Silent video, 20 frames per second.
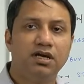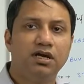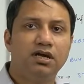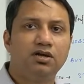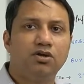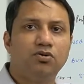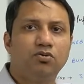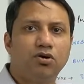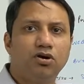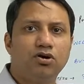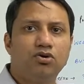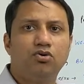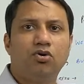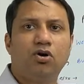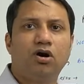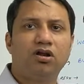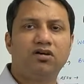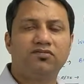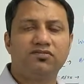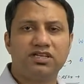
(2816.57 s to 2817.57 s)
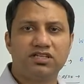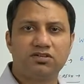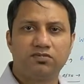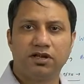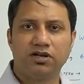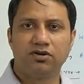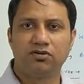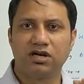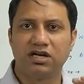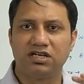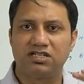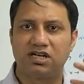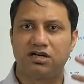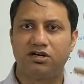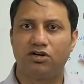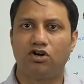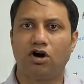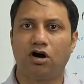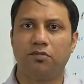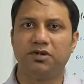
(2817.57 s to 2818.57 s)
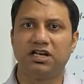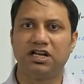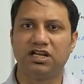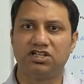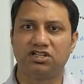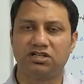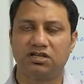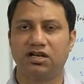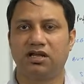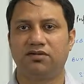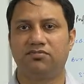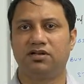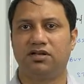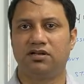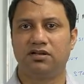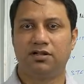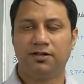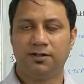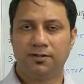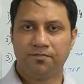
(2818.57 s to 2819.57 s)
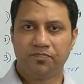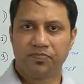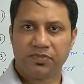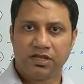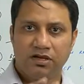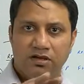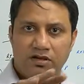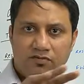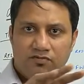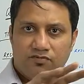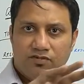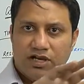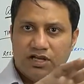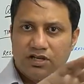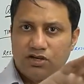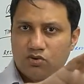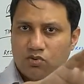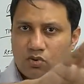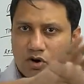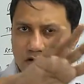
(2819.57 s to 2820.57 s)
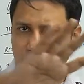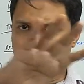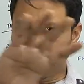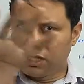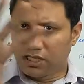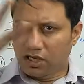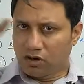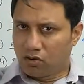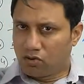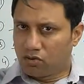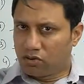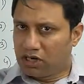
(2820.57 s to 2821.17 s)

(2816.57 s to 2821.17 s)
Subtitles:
You want to do all of this when you reach a domination level, where you want to be the only